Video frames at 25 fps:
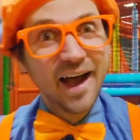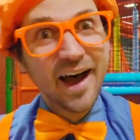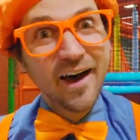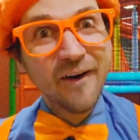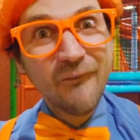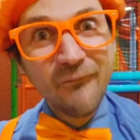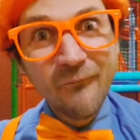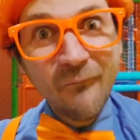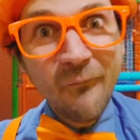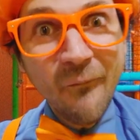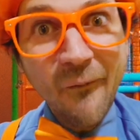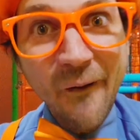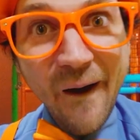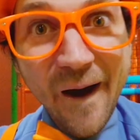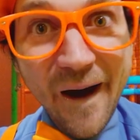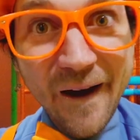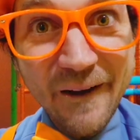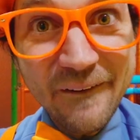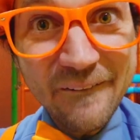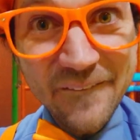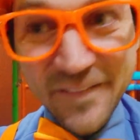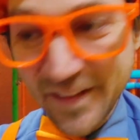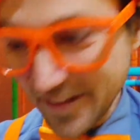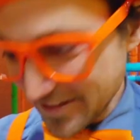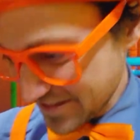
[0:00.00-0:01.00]

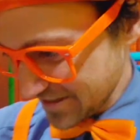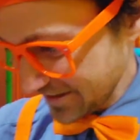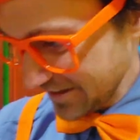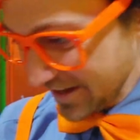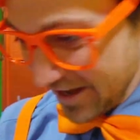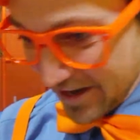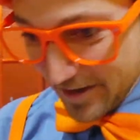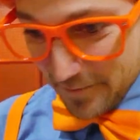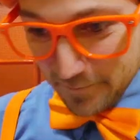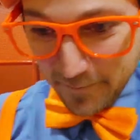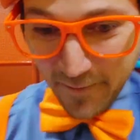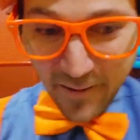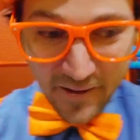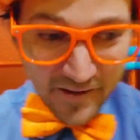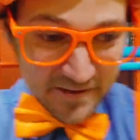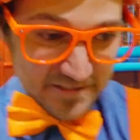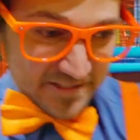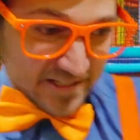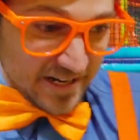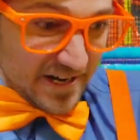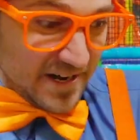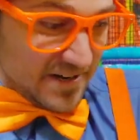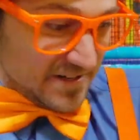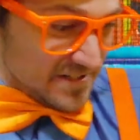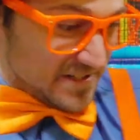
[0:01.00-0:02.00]
Wow, that's a lot of balls
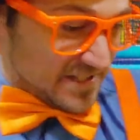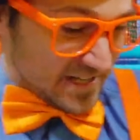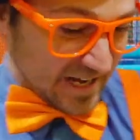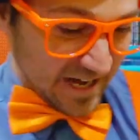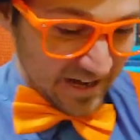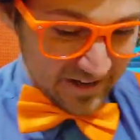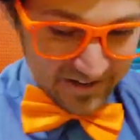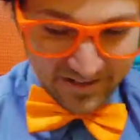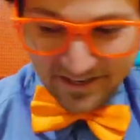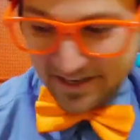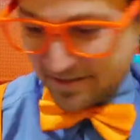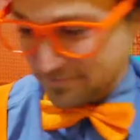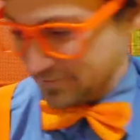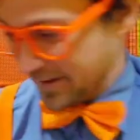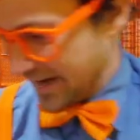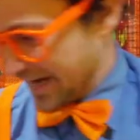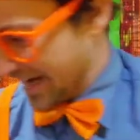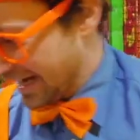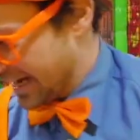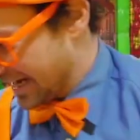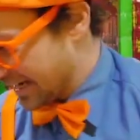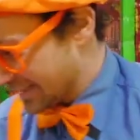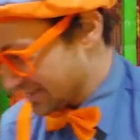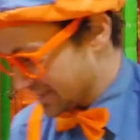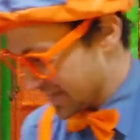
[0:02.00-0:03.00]
that I was carrying in my
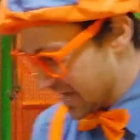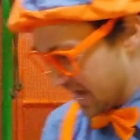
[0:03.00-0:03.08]
hands.